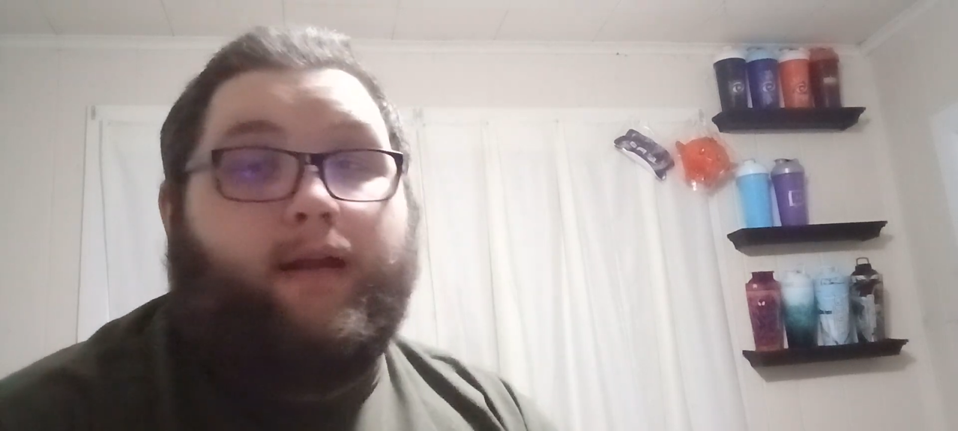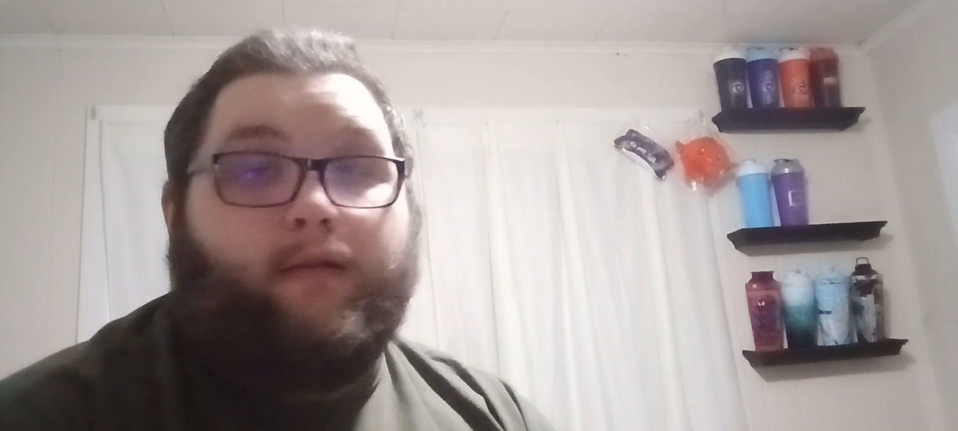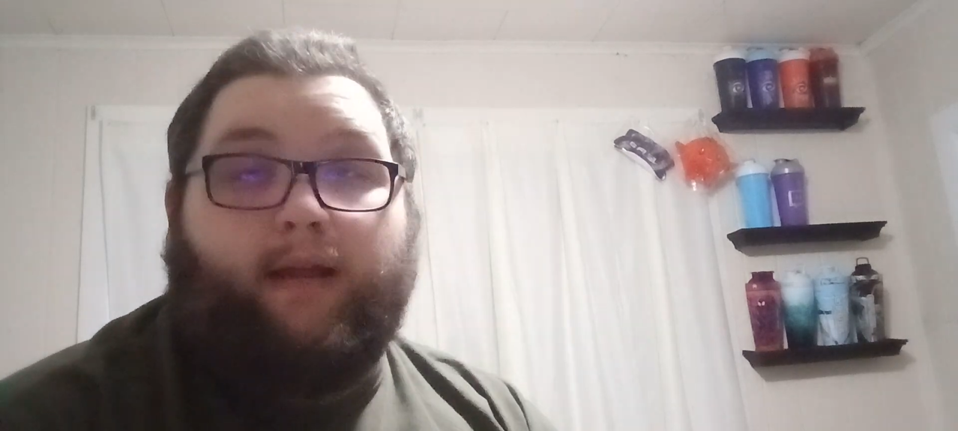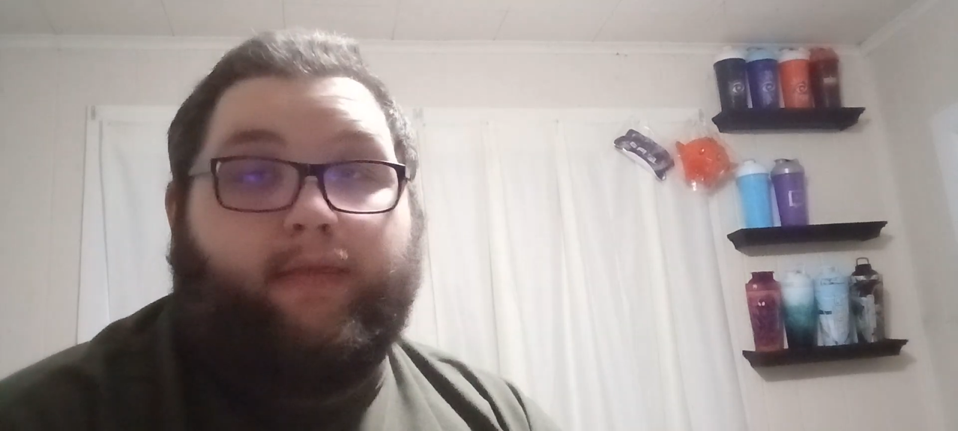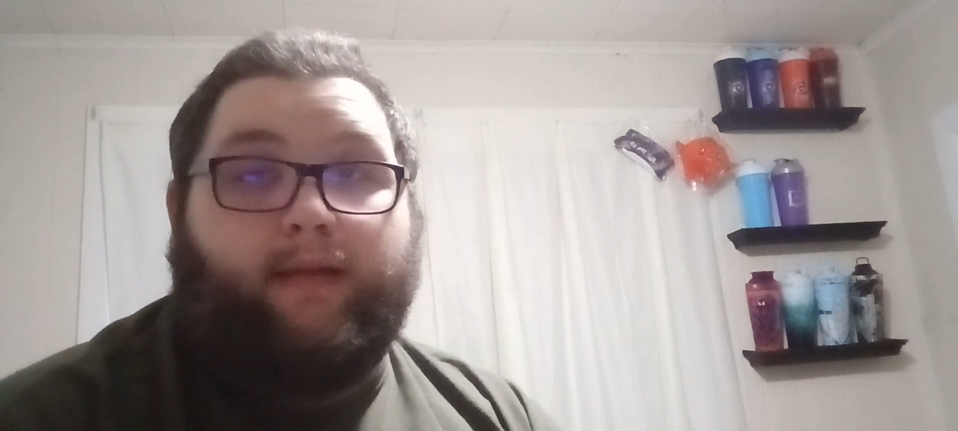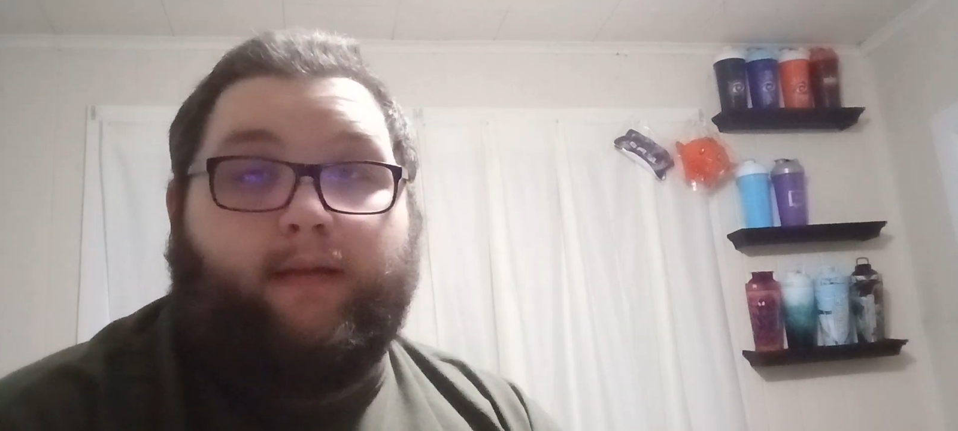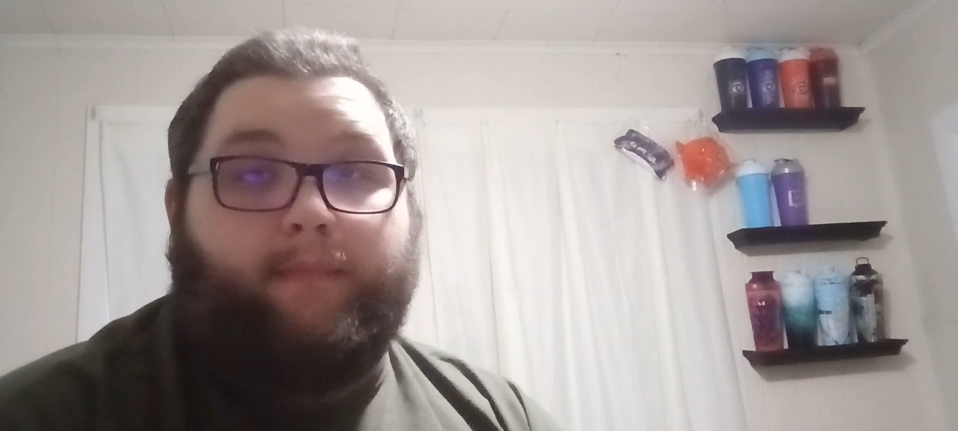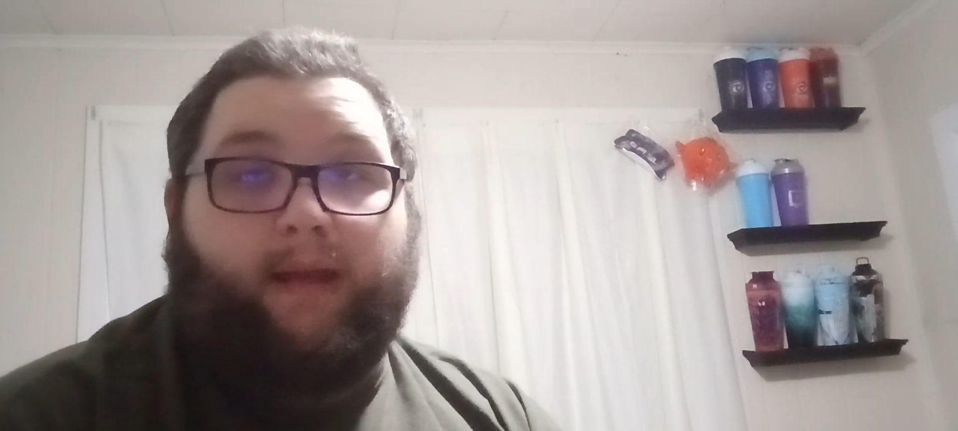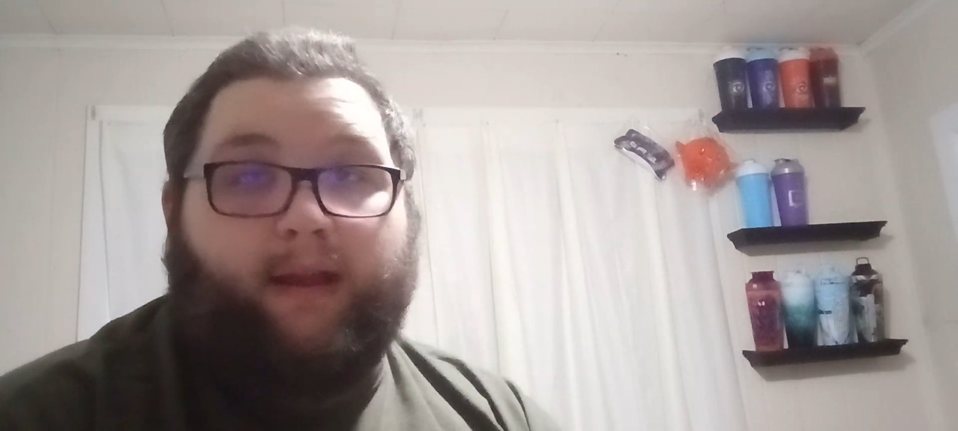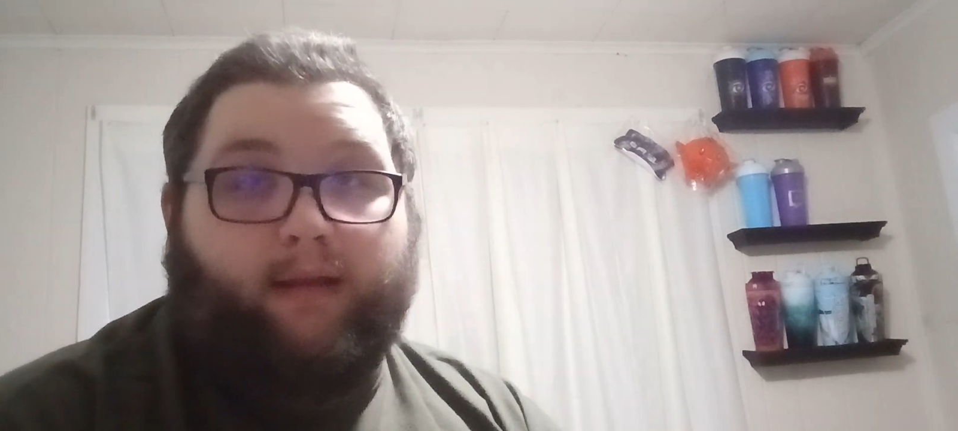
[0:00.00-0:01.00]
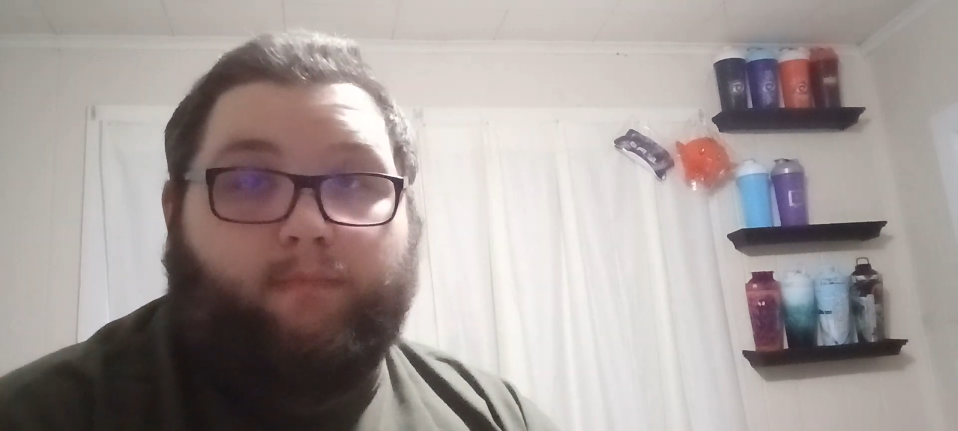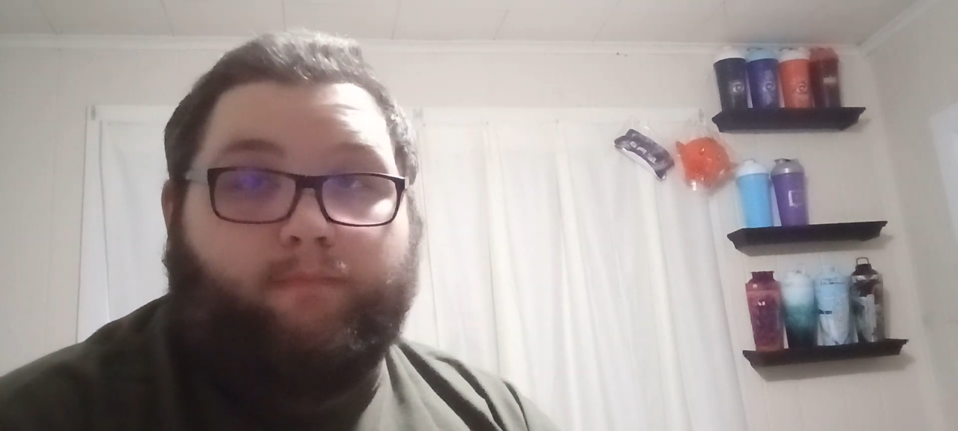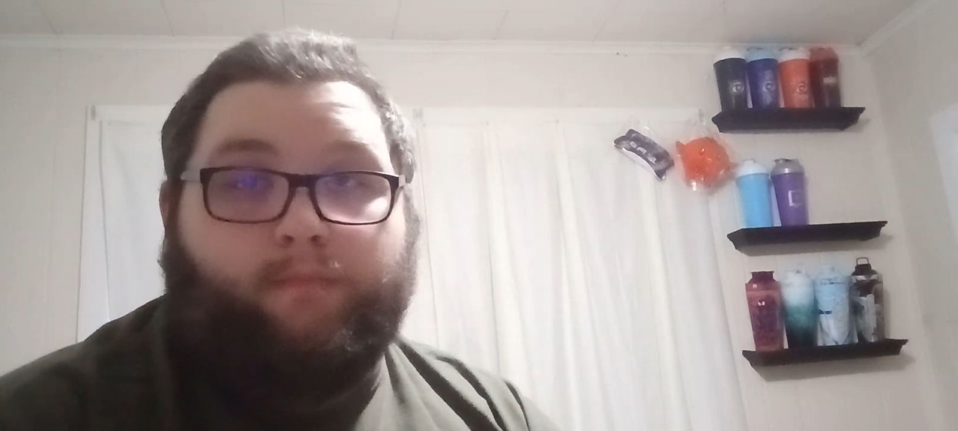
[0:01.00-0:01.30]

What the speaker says: I do not think by any